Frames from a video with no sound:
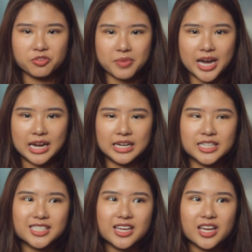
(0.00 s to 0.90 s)
my
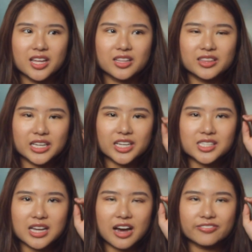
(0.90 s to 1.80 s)
eyelids, the thing
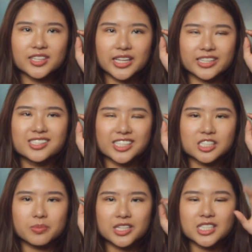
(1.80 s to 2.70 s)
is, after like
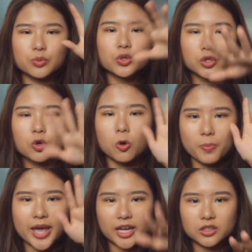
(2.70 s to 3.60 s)
6 months it would go
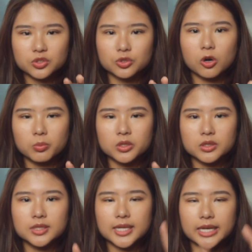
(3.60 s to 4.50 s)
back to
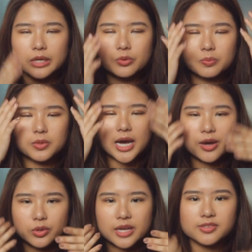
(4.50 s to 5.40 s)
normal. Like I
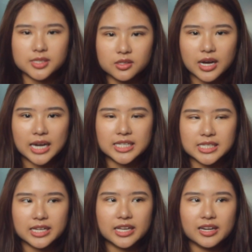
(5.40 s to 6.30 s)
would have single eyelids
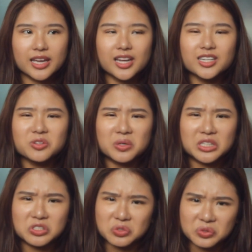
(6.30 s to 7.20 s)
again, and I didn't want
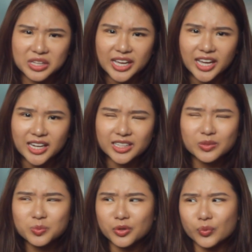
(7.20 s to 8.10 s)
to do that.
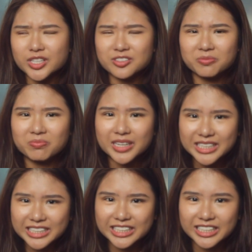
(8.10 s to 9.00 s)
That would be a waste of
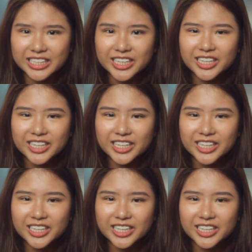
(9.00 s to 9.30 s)
money.